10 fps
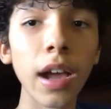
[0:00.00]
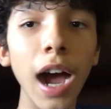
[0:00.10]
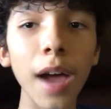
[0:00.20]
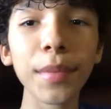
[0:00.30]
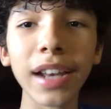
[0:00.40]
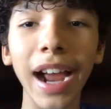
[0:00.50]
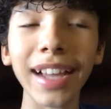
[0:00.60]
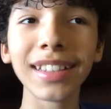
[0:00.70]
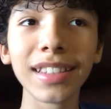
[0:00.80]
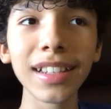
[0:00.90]
I mean, I
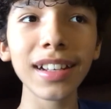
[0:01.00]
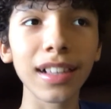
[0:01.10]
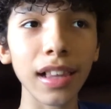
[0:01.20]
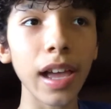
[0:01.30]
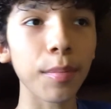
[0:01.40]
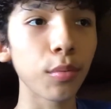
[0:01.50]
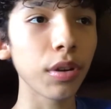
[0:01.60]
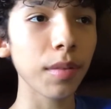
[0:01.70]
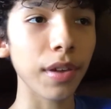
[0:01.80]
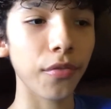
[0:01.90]
did clap
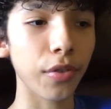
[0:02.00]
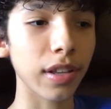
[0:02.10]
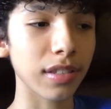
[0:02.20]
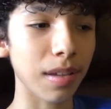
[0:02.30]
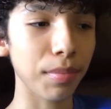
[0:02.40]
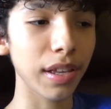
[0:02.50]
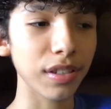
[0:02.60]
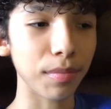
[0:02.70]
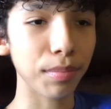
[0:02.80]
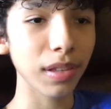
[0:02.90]
one of my friends that plays
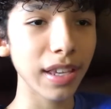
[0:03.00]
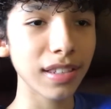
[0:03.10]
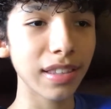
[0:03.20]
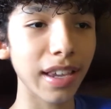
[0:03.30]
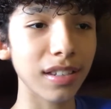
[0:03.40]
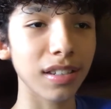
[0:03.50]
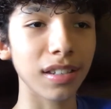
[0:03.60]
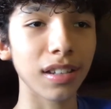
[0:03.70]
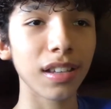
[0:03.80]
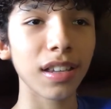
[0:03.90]
on
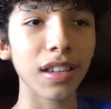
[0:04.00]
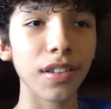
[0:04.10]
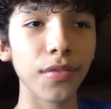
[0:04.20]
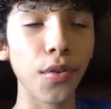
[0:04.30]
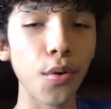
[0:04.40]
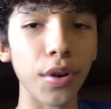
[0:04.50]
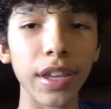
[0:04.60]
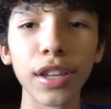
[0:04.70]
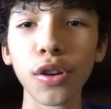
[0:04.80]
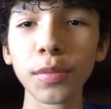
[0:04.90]
PlayStation 4.
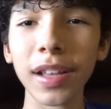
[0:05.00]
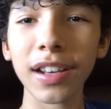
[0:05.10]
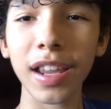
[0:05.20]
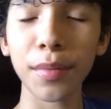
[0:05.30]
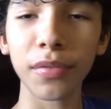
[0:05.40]
He goes by the name of